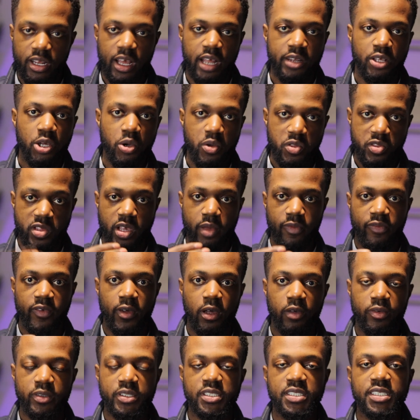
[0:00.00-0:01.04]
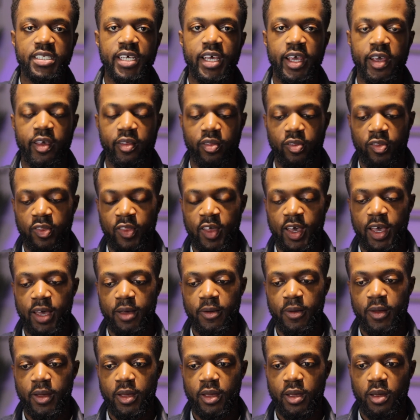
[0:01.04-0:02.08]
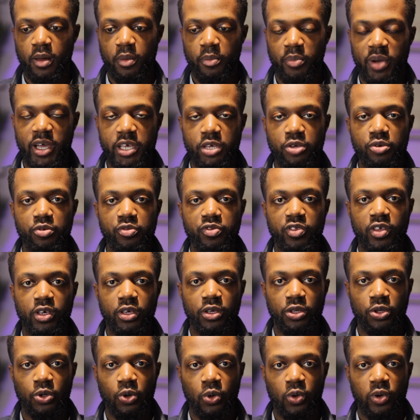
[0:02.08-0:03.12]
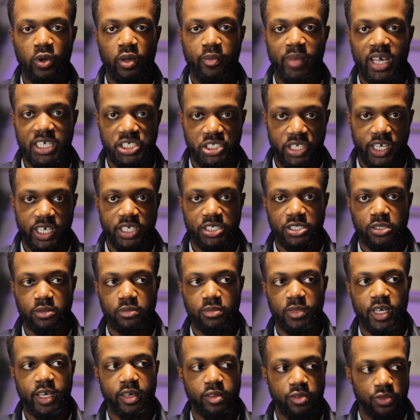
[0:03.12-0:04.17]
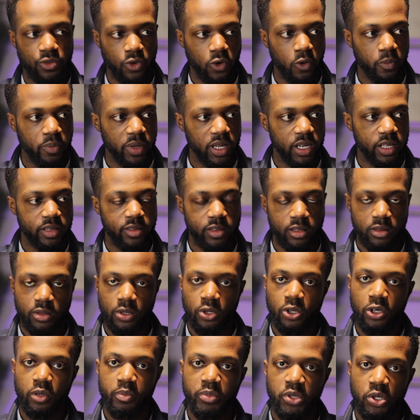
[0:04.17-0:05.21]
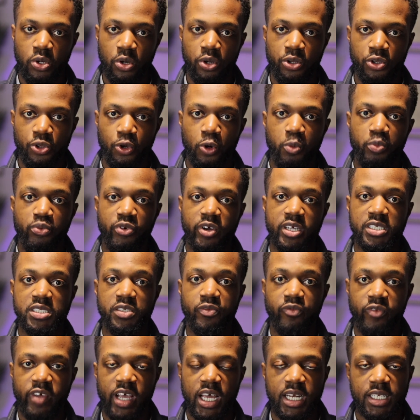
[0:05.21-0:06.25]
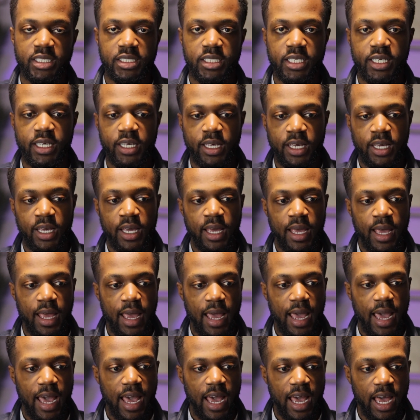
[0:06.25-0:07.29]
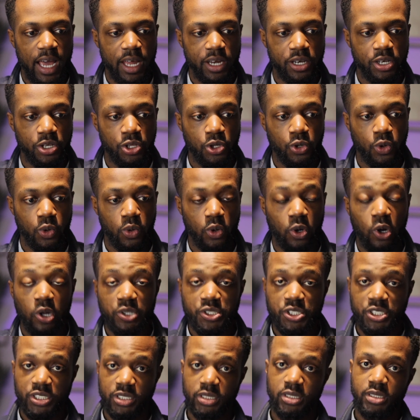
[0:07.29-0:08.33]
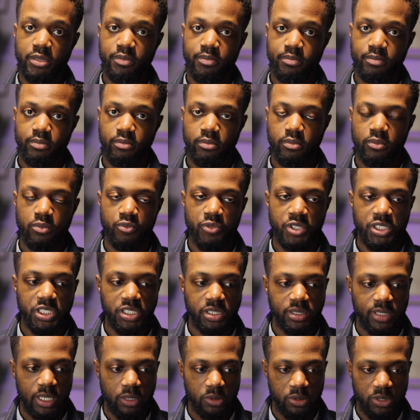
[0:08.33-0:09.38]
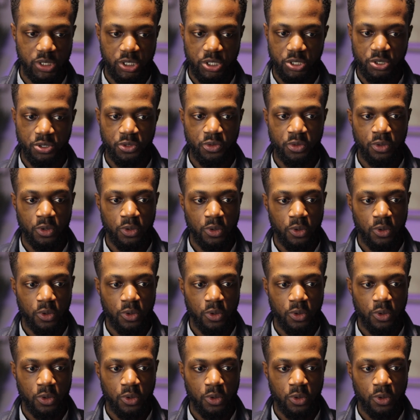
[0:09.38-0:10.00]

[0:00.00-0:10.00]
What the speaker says: I'd go a step further and say that by using your imagination as your ability to look beyond your present reality and your conscious, which tells you,